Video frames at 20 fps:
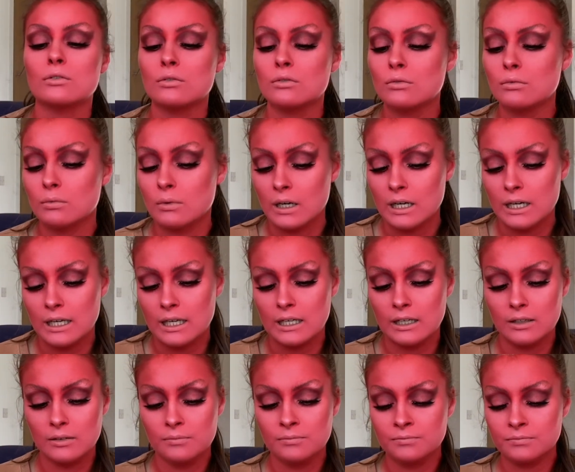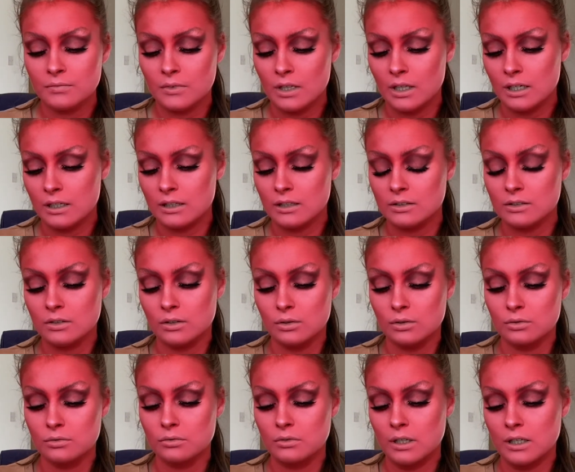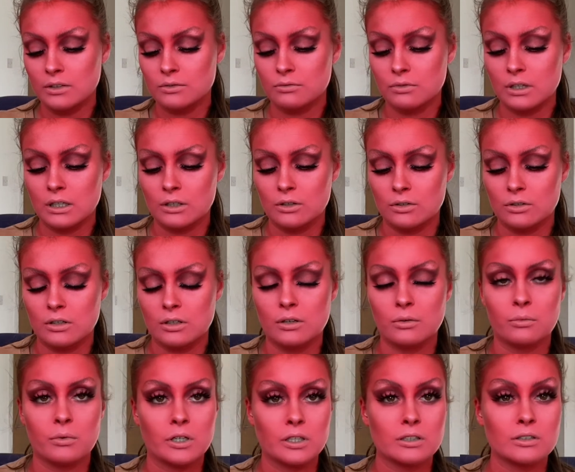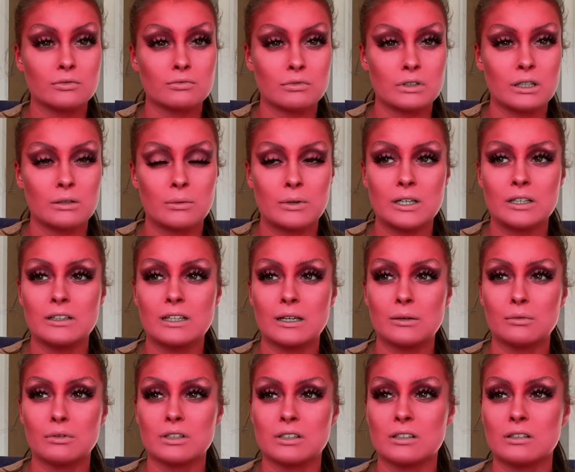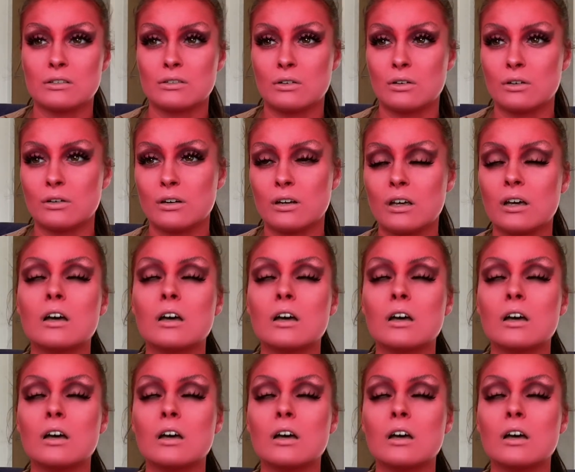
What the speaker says: know why, like this glue is really good and it works really well like once it's on.